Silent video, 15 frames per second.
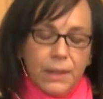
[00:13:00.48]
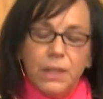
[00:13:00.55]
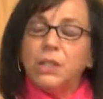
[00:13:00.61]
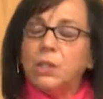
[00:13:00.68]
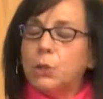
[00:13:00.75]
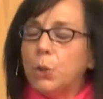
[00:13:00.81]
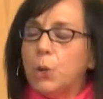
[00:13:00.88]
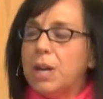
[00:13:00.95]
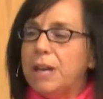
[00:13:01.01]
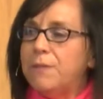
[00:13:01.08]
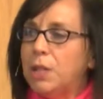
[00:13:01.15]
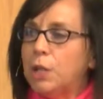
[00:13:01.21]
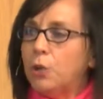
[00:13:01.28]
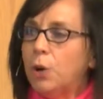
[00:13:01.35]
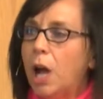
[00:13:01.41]
The story
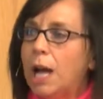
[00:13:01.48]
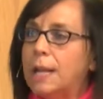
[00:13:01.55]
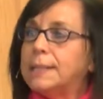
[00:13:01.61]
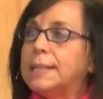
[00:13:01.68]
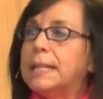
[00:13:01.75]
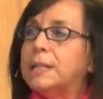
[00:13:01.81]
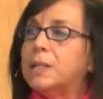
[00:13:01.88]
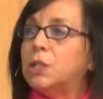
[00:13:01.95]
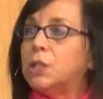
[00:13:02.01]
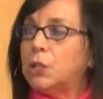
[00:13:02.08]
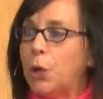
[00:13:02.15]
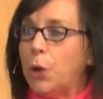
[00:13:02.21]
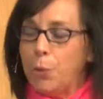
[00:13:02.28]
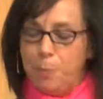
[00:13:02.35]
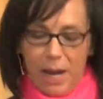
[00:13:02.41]
of the cross is
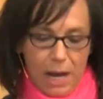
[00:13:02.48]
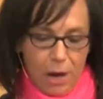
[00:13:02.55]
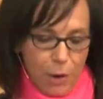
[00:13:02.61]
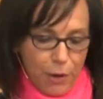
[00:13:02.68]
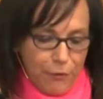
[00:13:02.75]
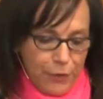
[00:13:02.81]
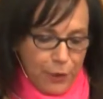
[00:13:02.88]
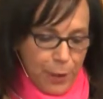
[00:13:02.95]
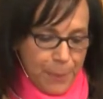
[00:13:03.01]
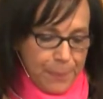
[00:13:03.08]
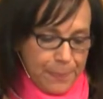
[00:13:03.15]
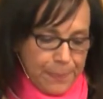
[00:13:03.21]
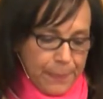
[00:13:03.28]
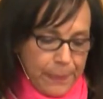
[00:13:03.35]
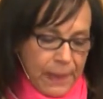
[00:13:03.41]
so powerful
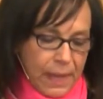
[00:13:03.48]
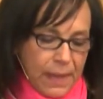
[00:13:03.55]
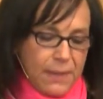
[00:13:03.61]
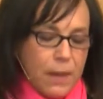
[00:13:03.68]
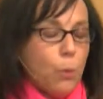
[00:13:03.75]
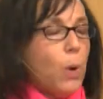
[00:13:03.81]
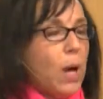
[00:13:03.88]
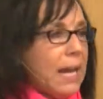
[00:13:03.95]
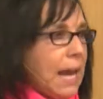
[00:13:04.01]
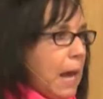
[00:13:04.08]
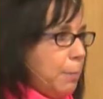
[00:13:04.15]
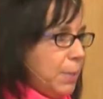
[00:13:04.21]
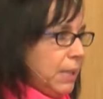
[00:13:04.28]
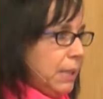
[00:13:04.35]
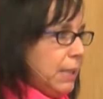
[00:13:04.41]
that what
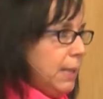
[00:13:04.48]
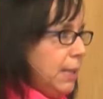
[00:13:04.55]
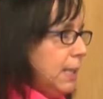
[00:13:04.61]
happened to